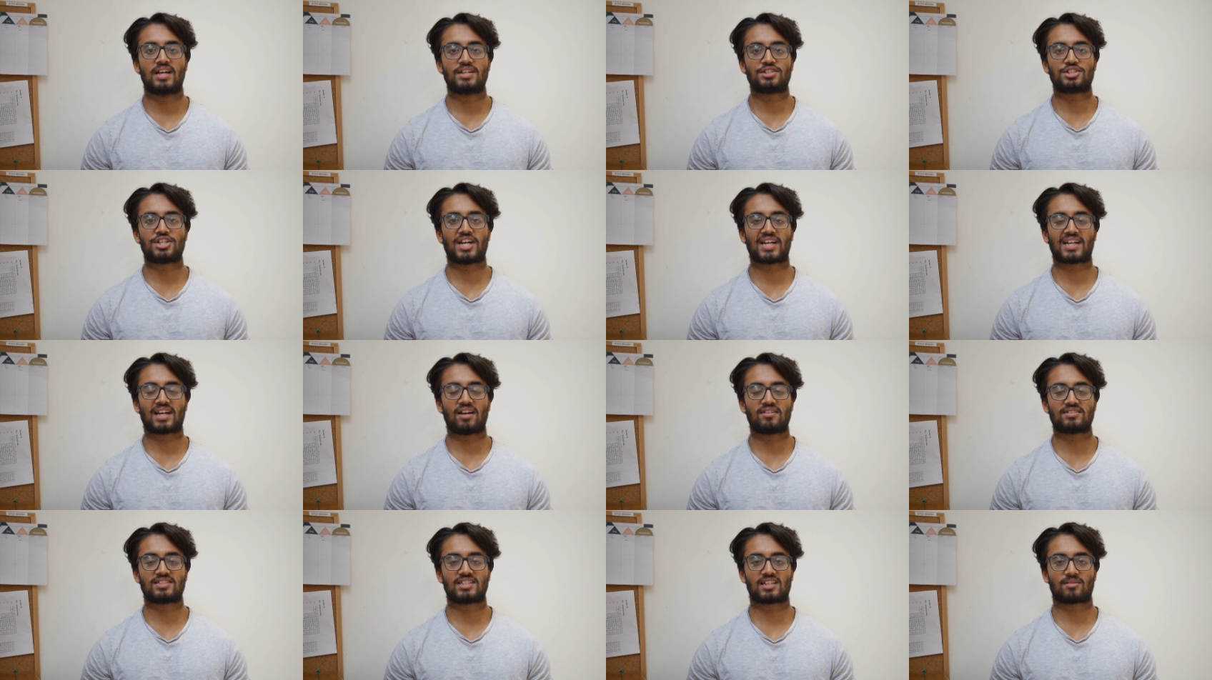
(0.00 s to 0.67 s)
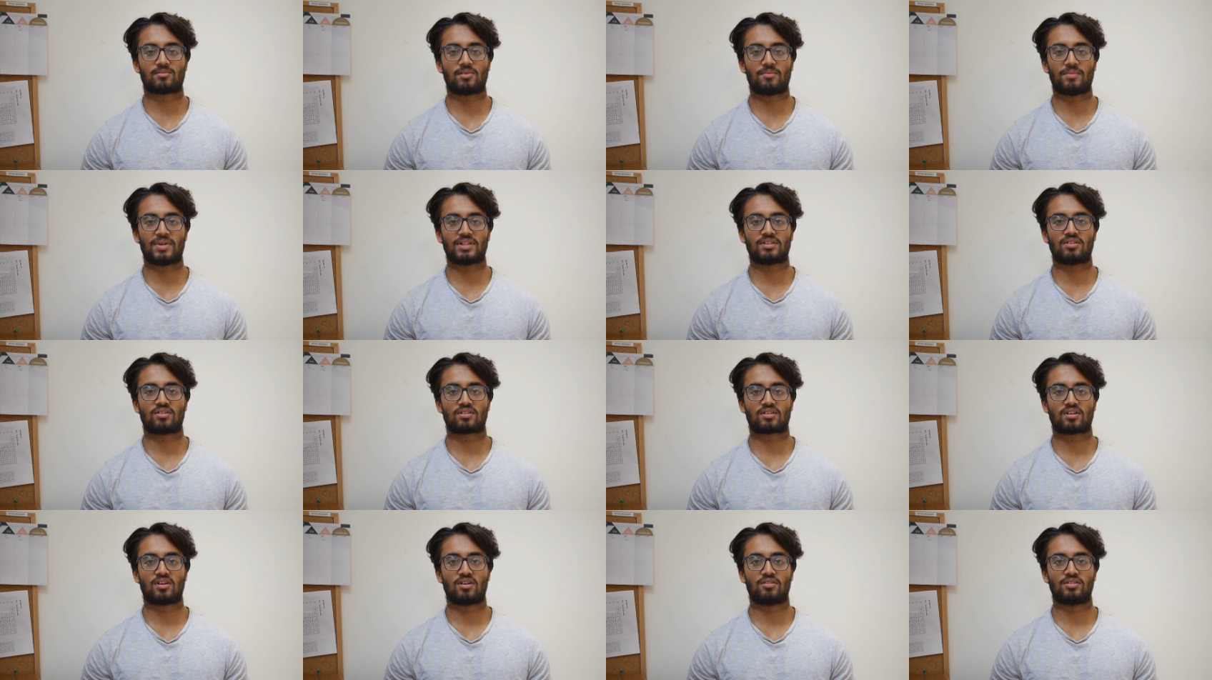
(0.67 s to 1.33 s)
check out
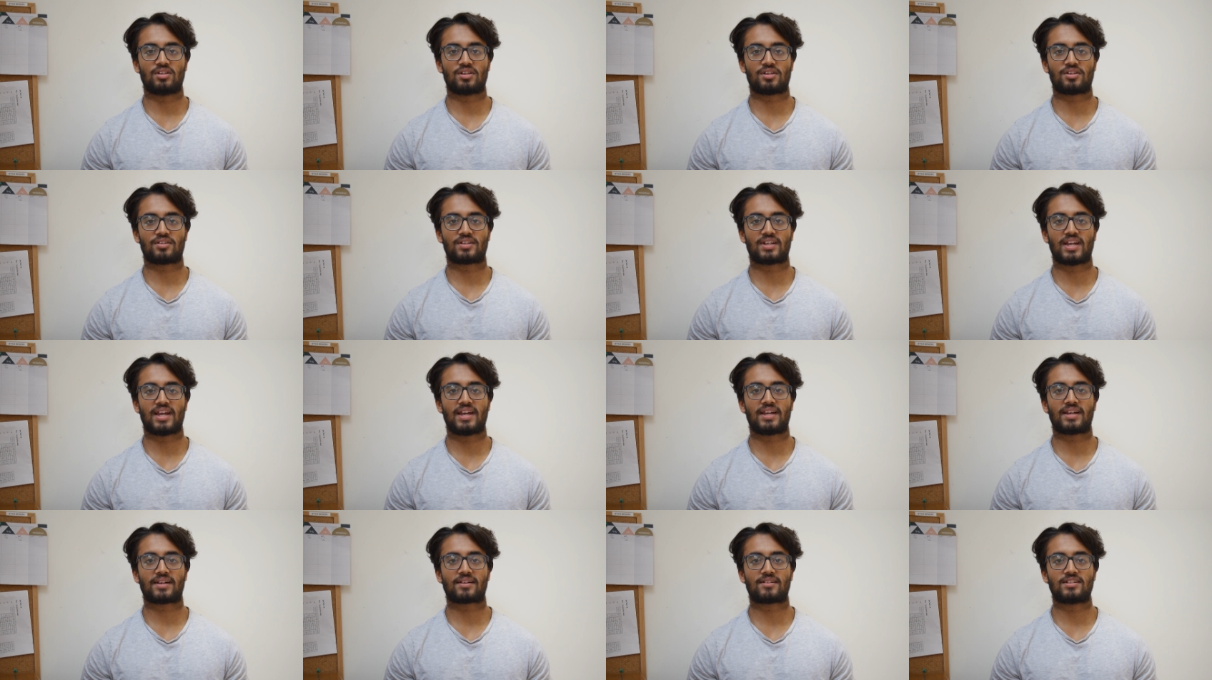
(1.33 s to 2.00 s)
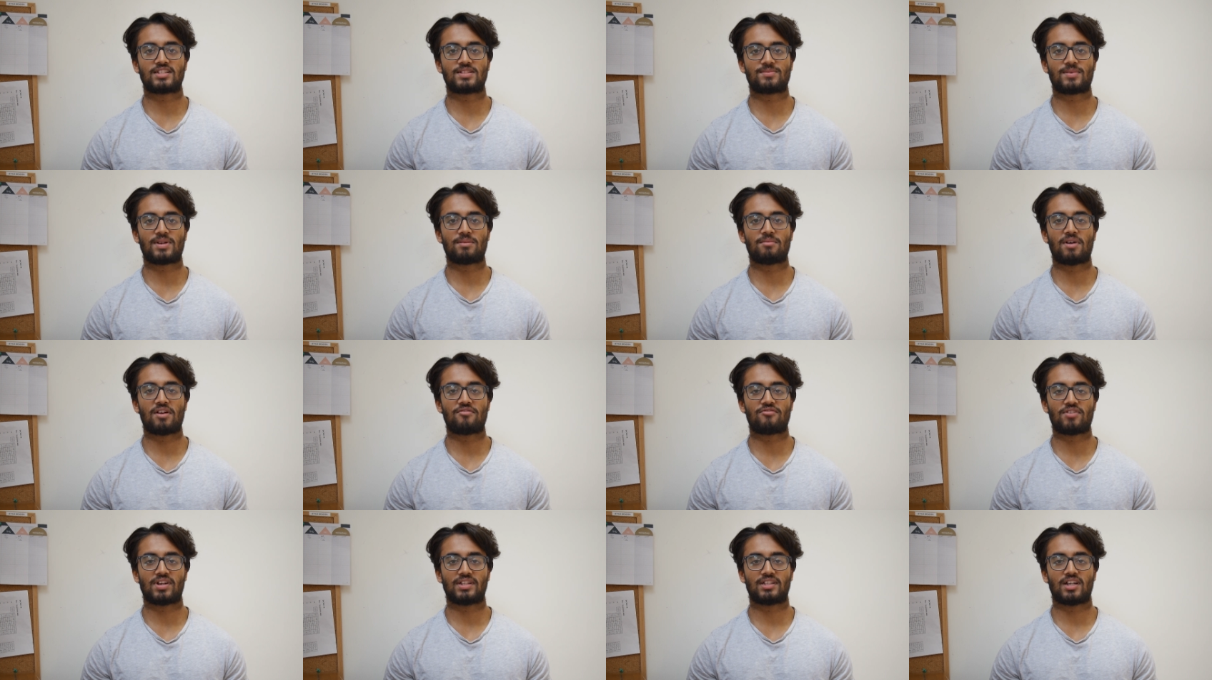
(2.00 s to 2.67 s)
sigmamed.co.uk because me and
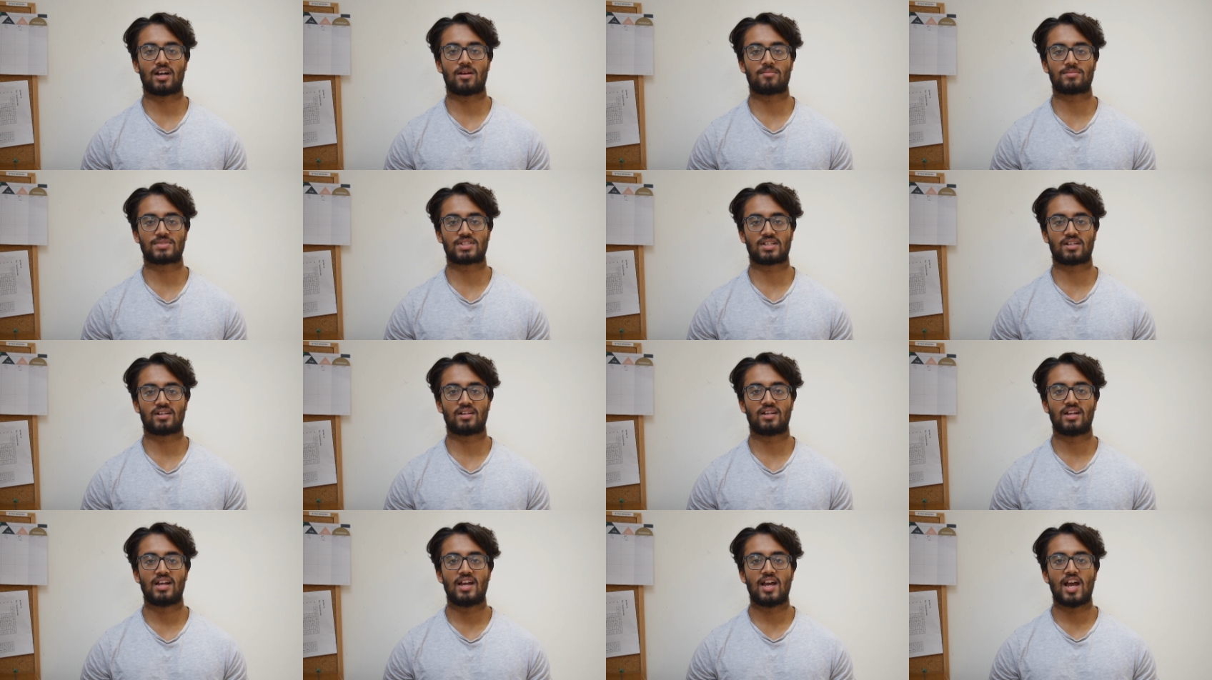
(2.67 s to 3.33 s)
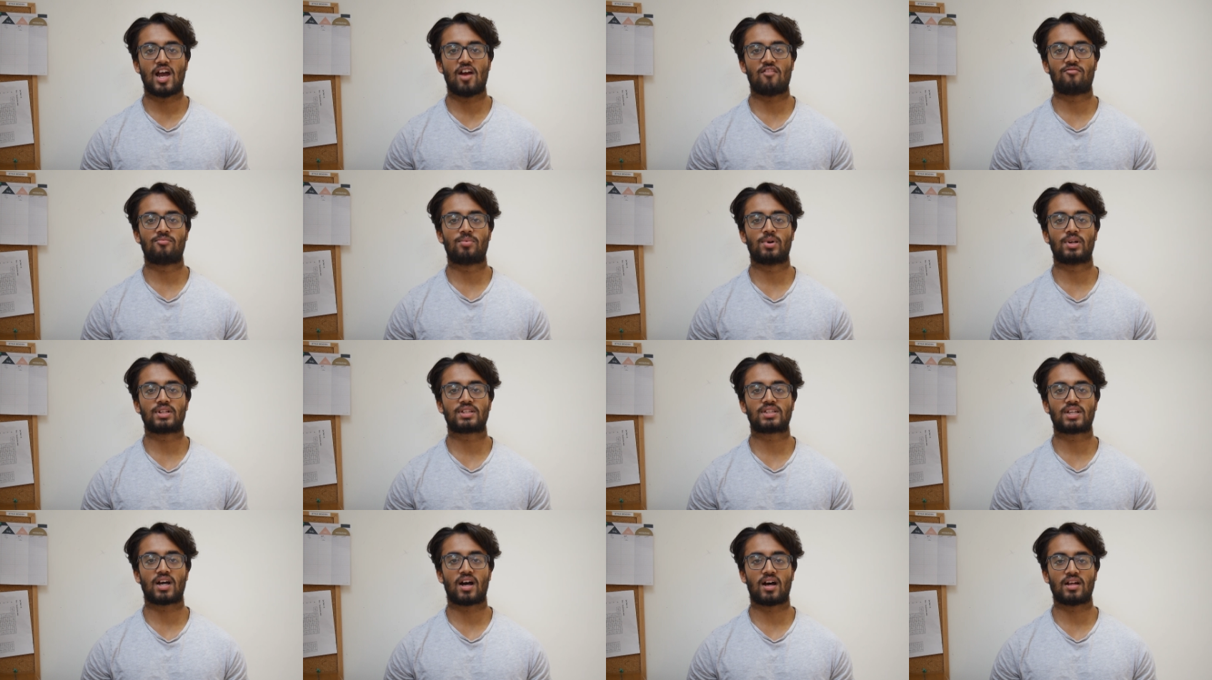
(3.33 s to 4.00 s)
my friend Hamzah have
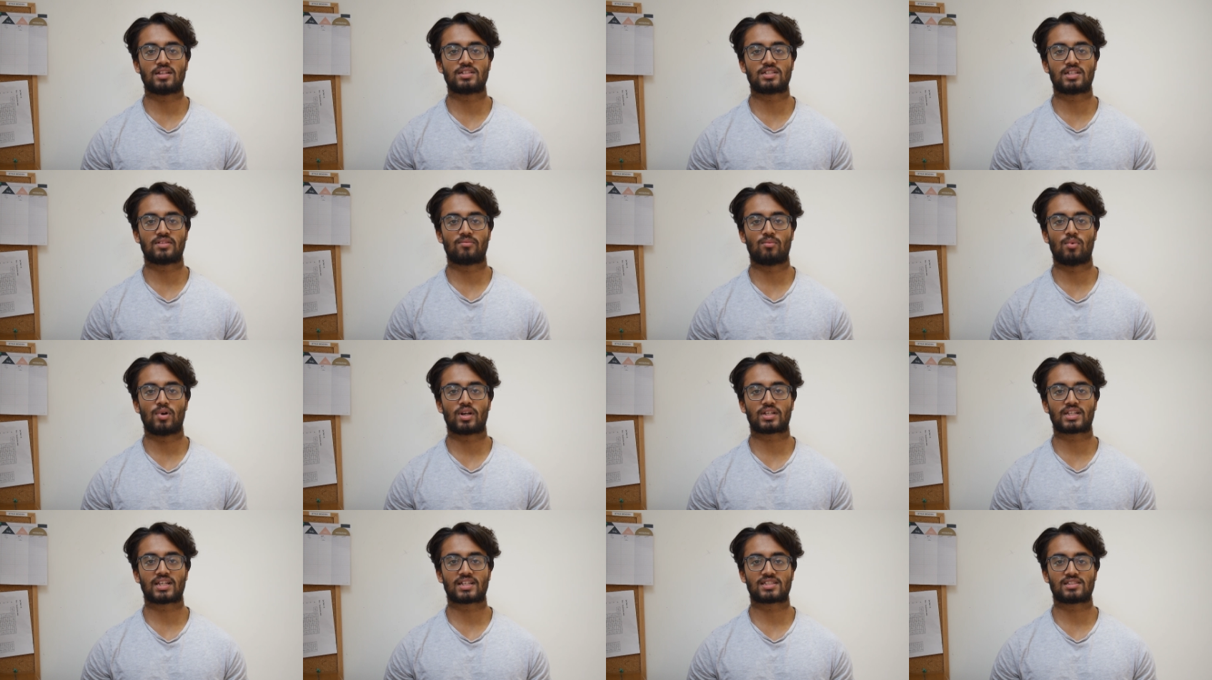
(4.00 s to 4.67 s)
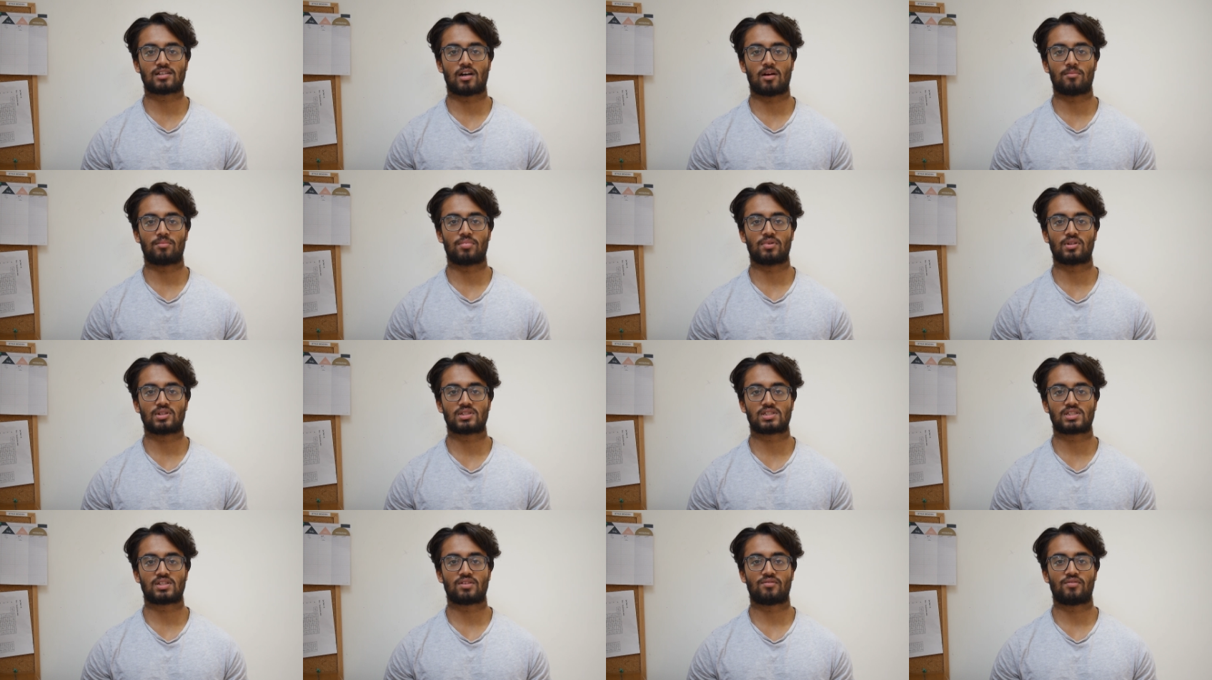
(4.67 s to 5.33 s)
put tons of worked
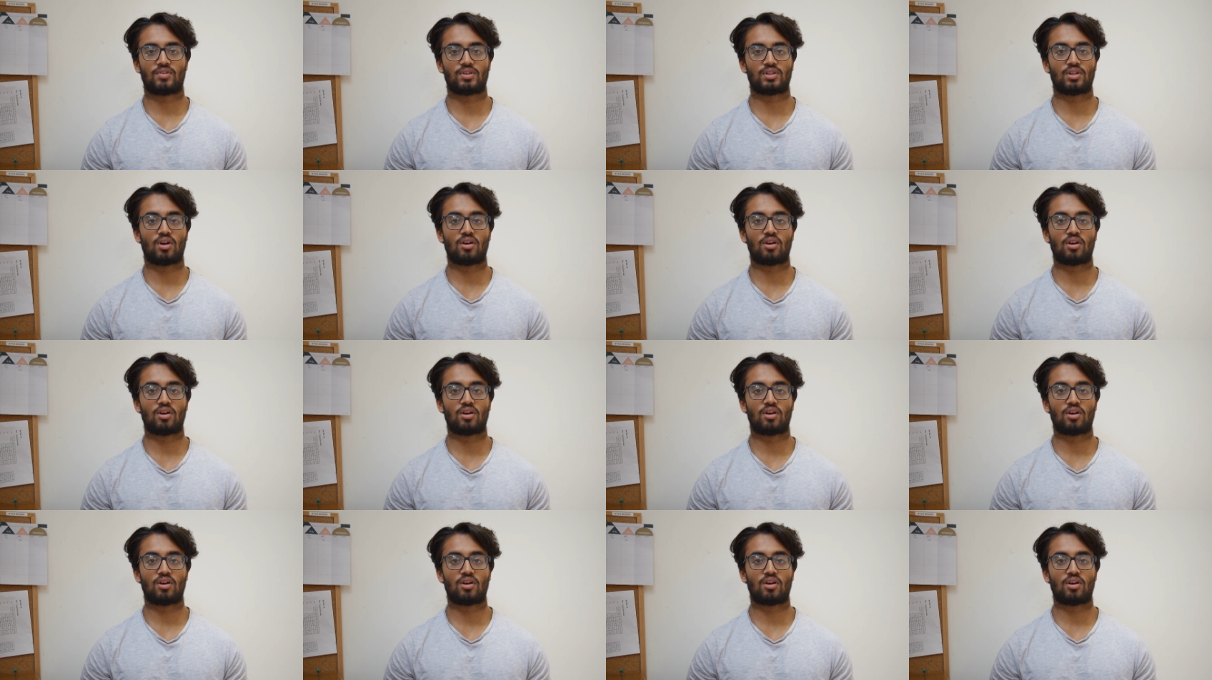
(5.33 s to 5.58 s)
examples for